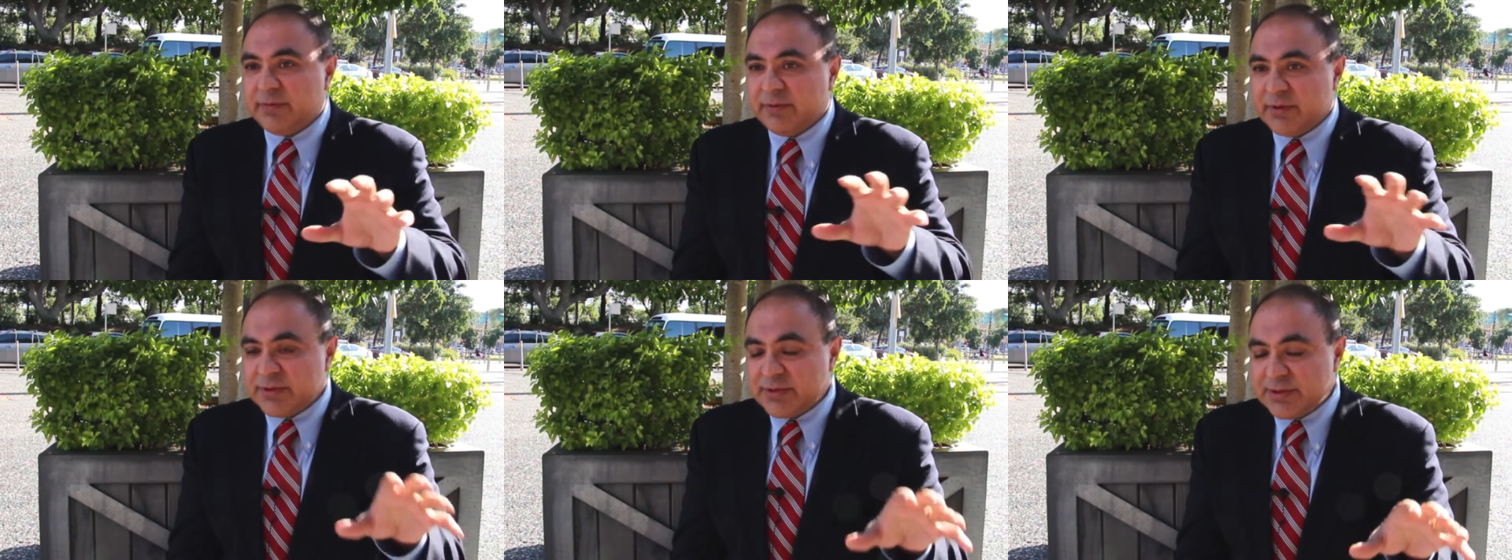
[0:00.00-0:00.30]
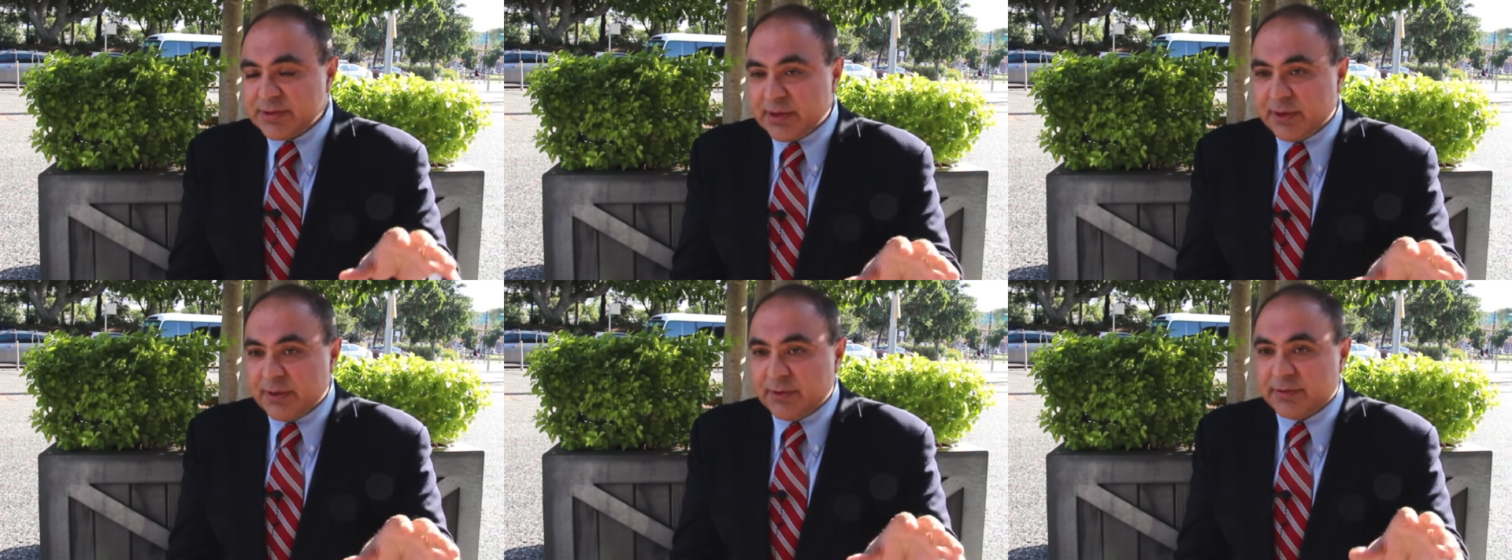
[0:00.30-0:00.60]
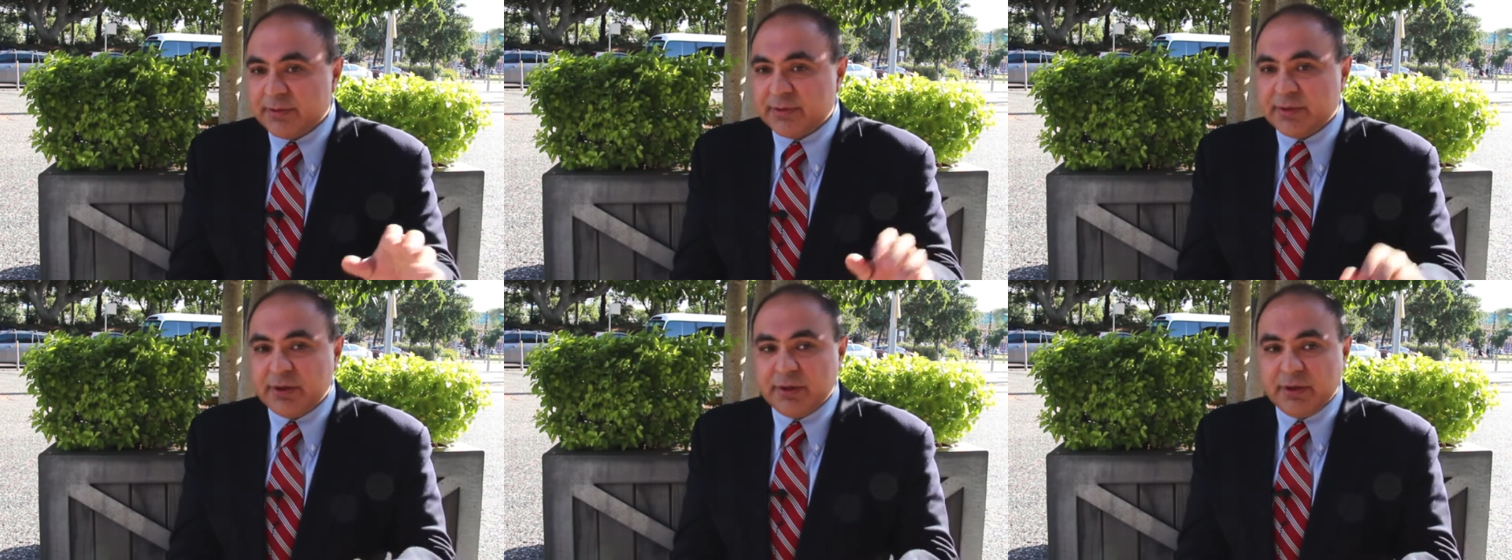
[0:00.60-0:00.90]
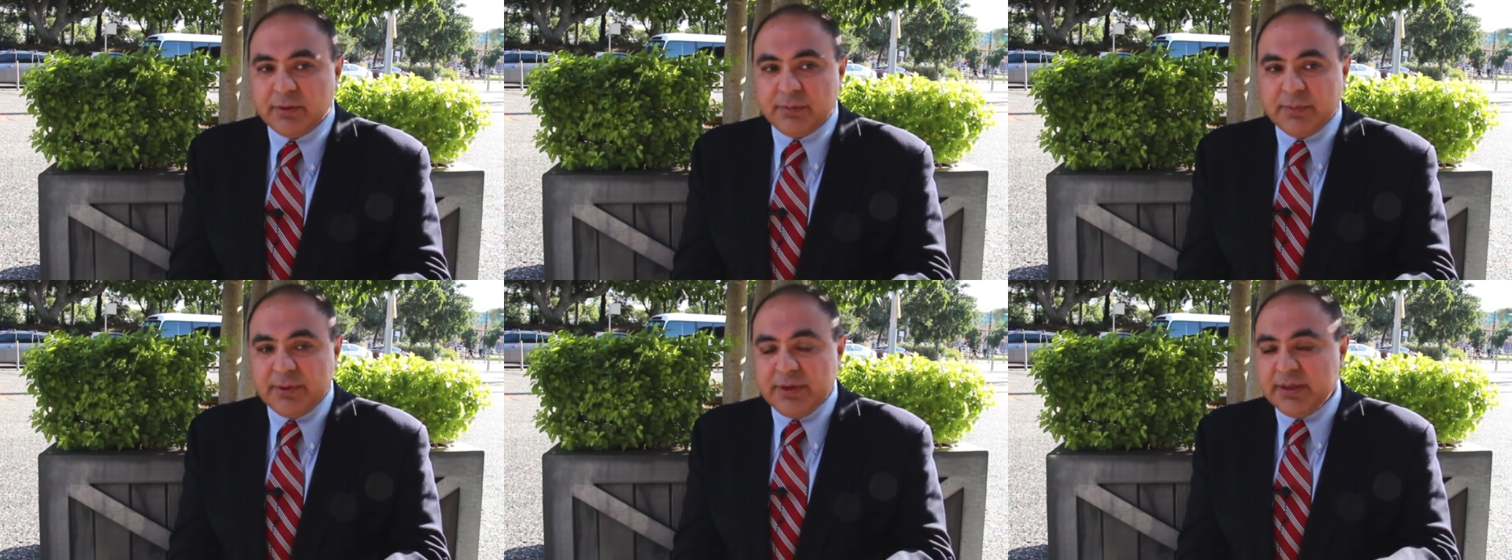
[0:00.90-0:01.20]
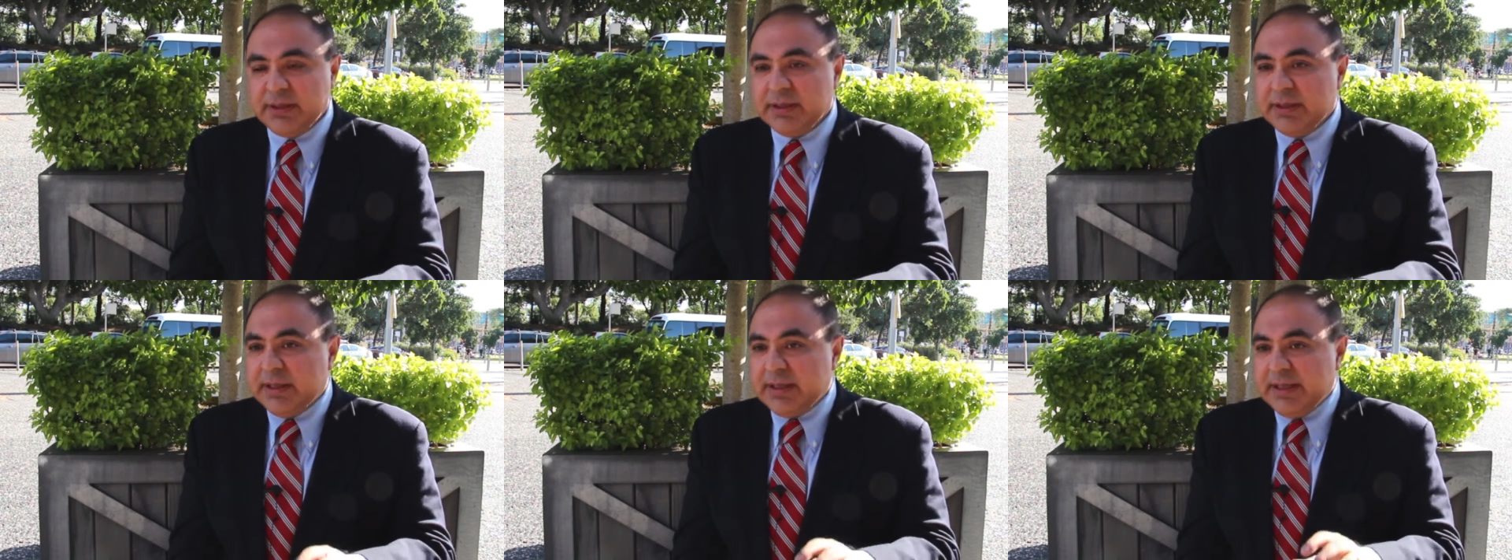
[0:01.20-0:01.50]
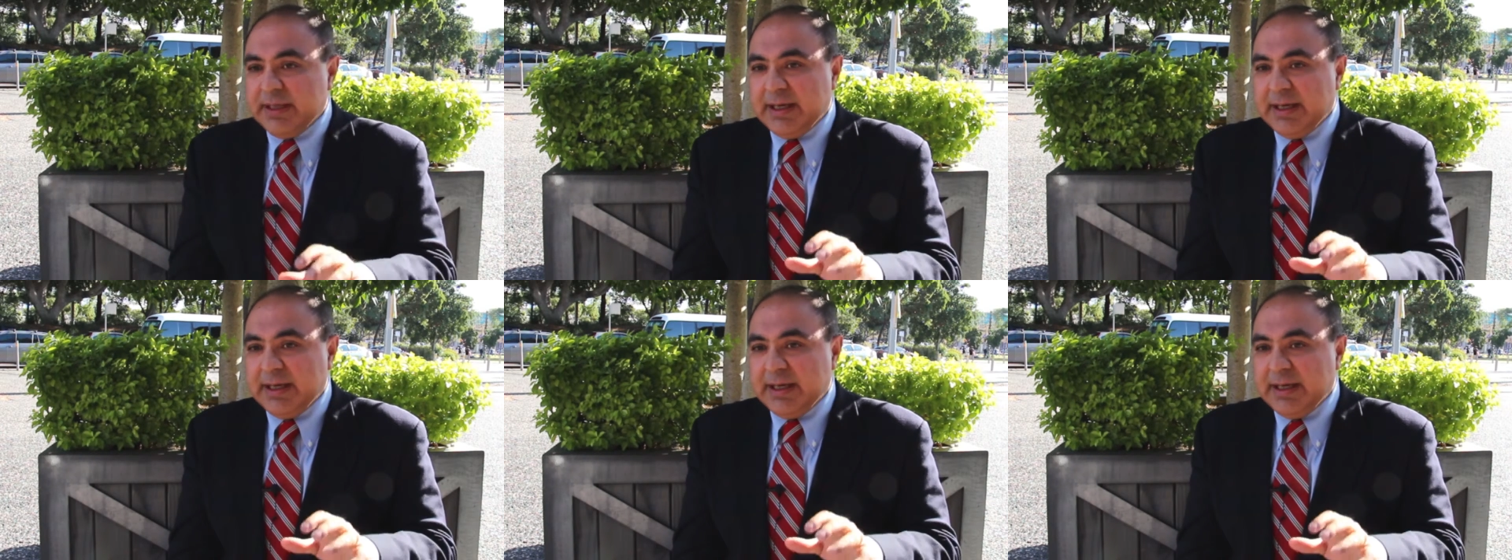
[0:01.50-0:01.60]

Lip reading: physiotherapy,